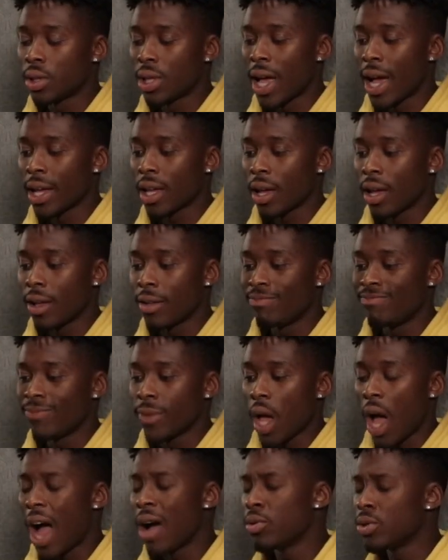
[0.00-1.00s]
Like
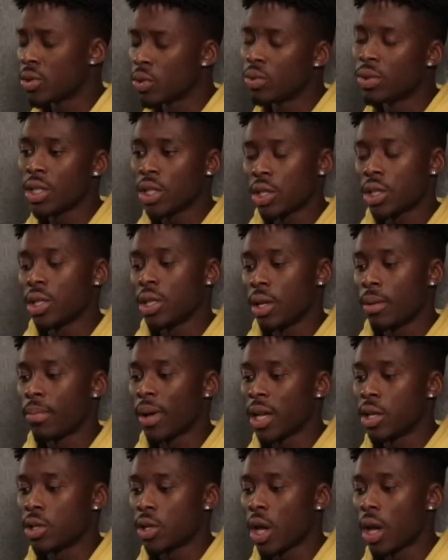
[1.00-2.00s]
I was auditioning,
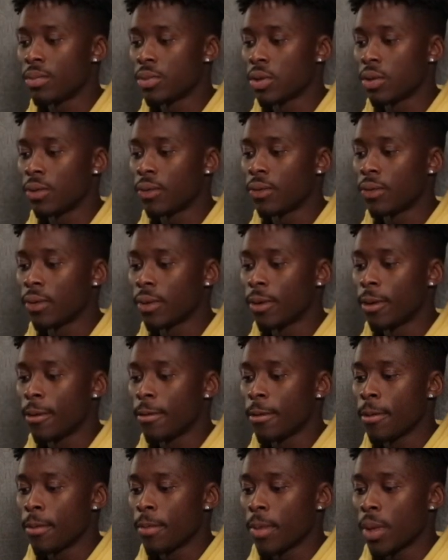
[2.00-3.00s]
but in terms of
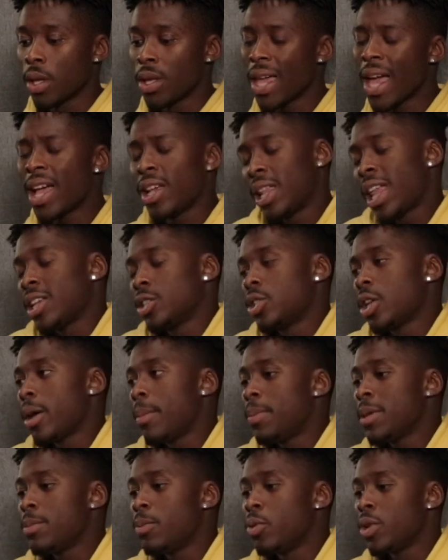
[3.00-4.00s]
like certain
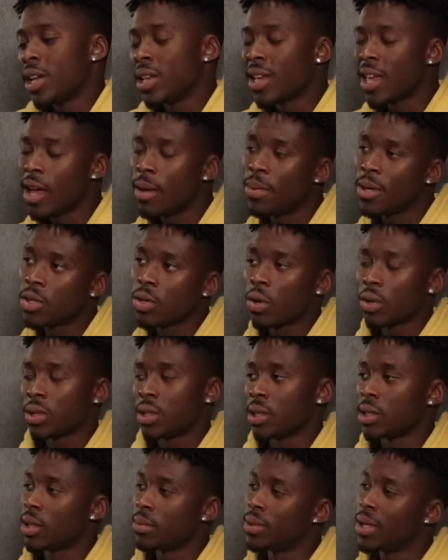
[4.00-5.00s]
people, it can get a bit
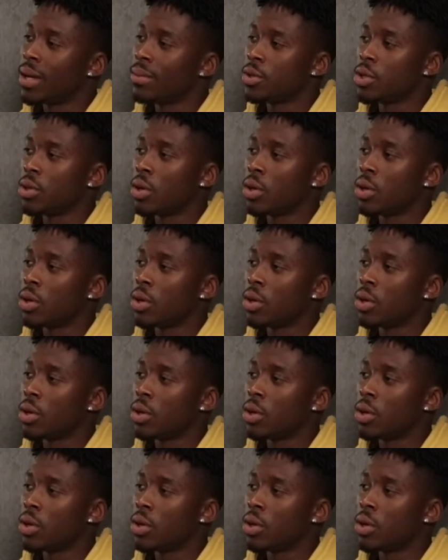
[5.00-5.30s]
toxic sometimes, you